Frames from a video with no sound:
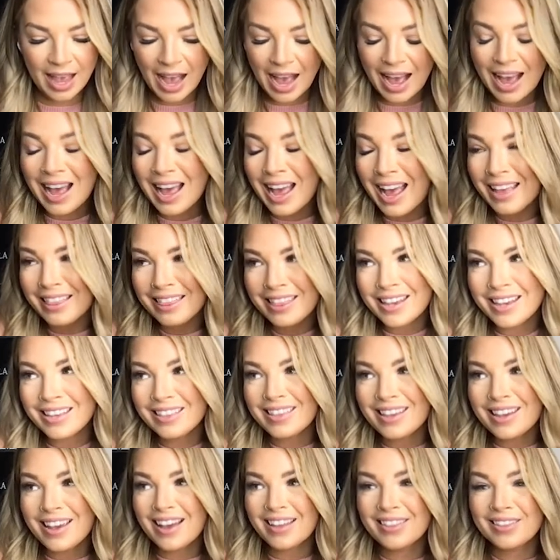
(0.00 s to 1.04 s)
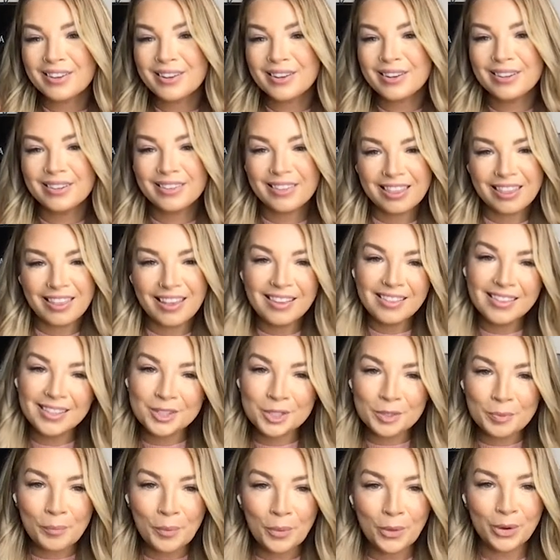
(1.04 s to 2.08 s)
I think the other thing
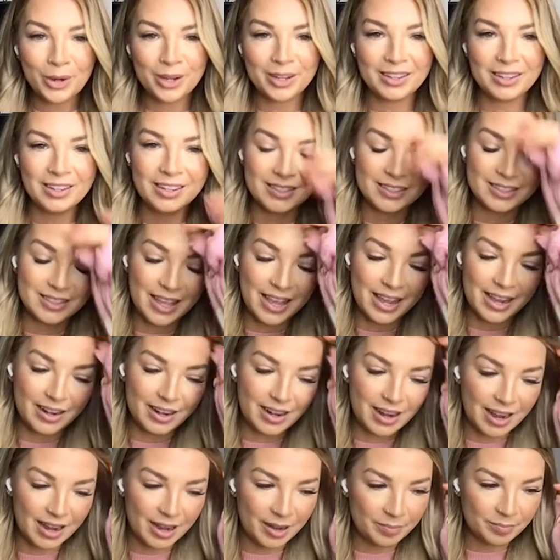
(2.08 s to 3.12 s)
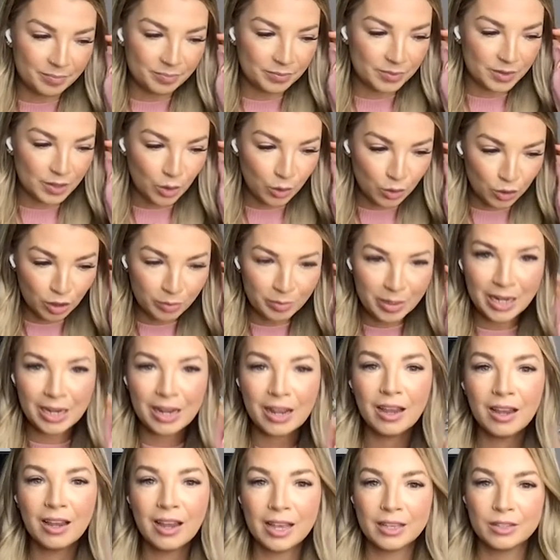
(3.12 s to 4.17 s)
that's important is that social
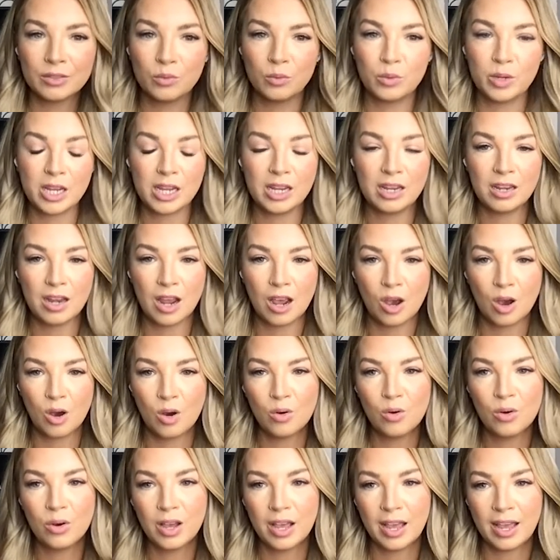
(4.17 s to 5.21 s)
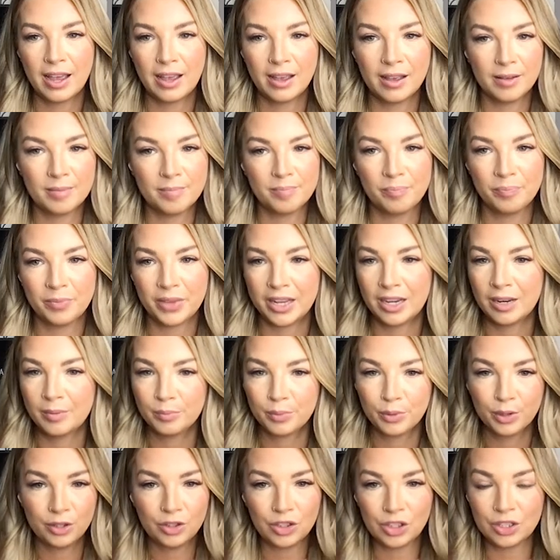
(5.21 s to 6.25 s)
media, as we know, and I'm
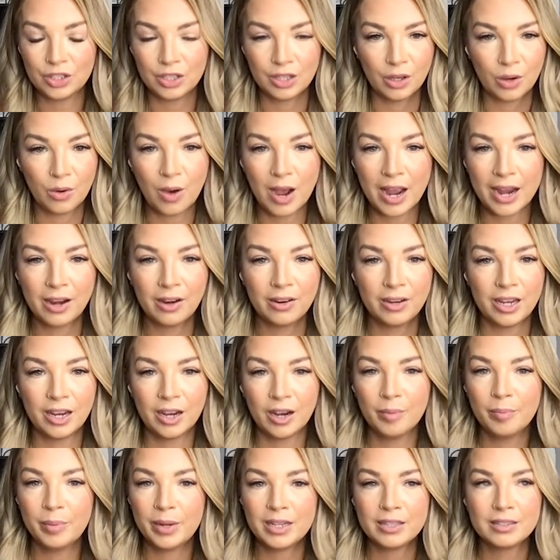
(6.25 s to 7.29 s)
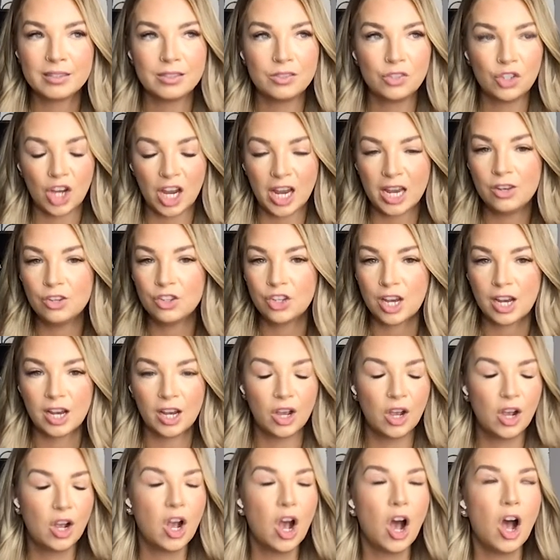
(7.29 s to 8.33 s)
preaching to the choir here, but it's
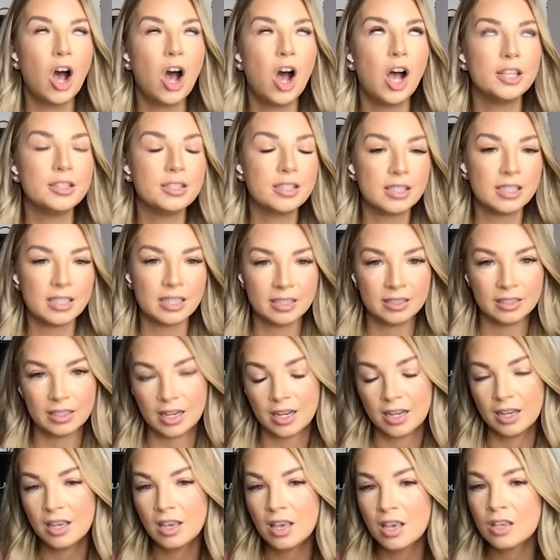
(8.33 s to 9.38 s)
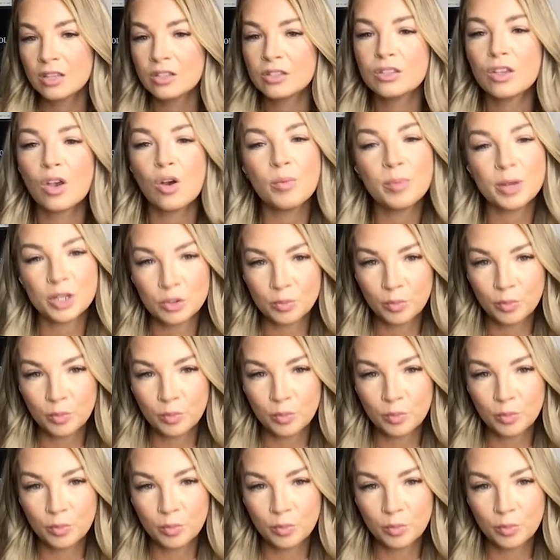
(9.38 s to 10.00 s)
changing constantly, so much